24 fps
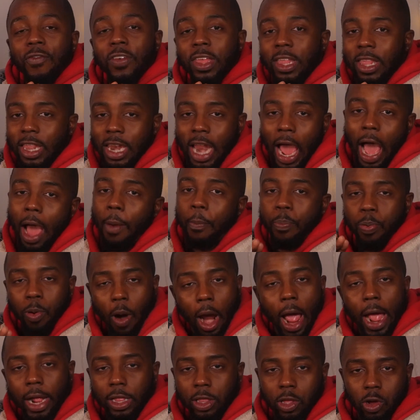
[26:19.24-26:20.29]
If it's
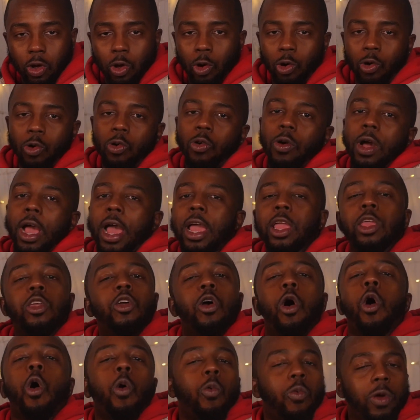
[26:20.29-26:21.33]
not practical
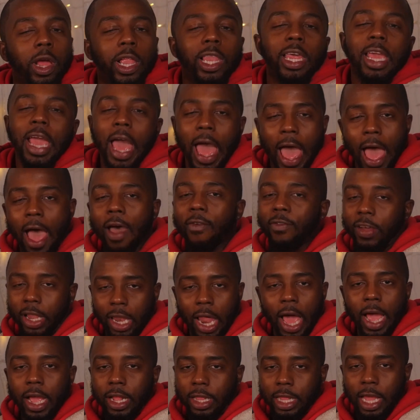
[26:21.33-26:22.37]
and you don't really have
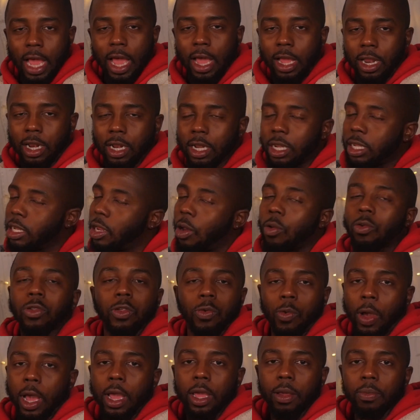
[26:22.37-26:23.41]
it like that,
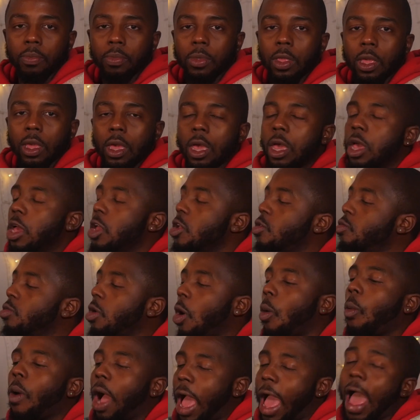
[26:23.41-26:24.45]
don't swipe.
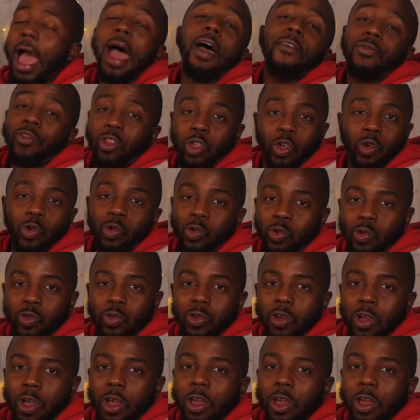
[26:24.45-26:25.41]
You don't have to.